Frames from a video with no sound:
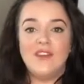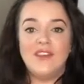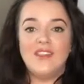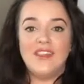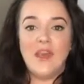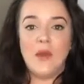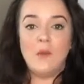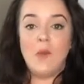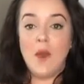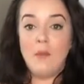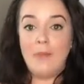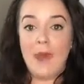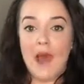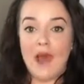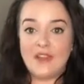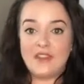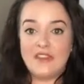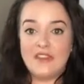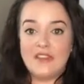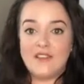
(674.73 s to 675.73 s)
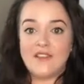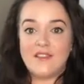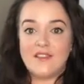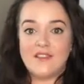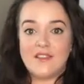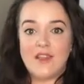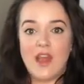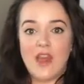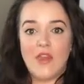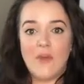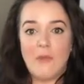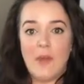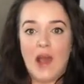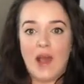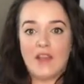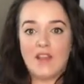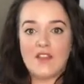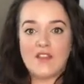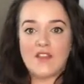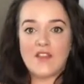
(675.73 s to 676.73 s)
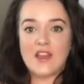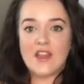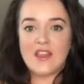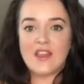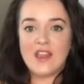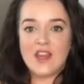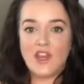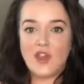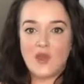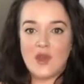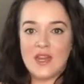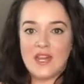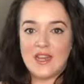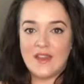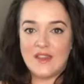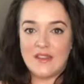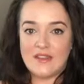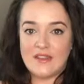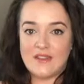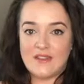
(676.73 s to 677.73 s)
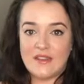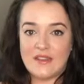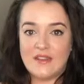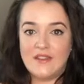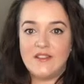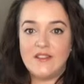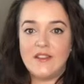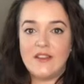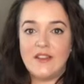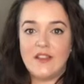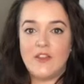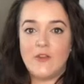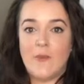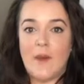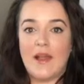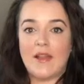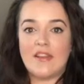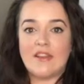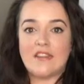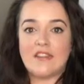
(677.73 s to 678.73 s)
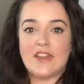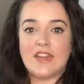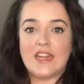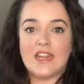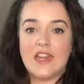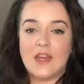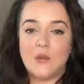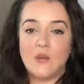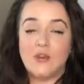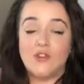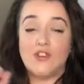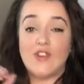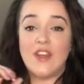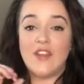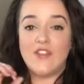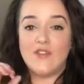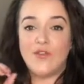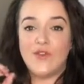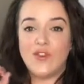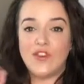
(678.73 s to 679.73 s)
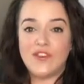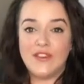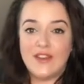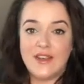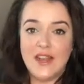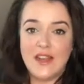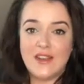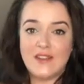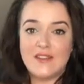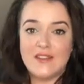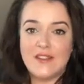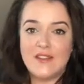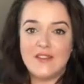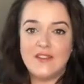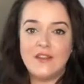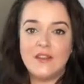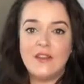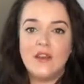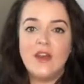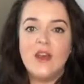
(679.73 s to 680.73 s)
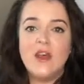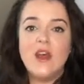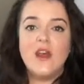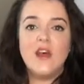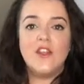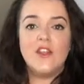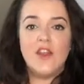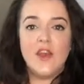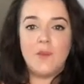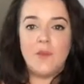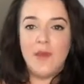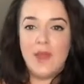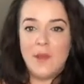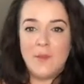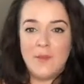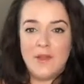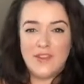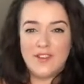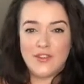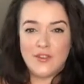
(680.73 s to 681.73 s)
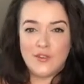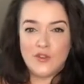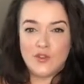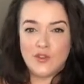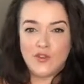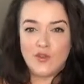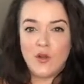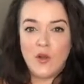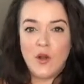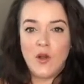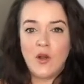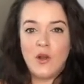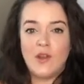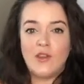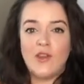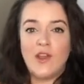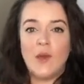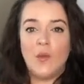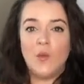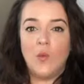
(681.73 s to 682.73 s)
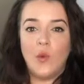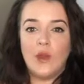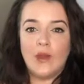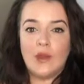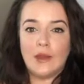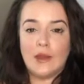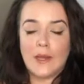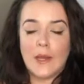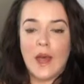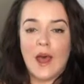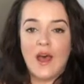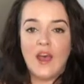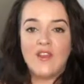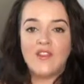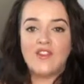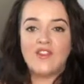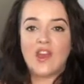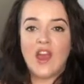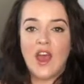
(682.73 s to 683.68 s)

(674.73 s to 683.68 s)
They're my palettes. They're the palettes that I think you need this season. They're the palettes that I think will transfer to next season. Their pigments are strong. They will last.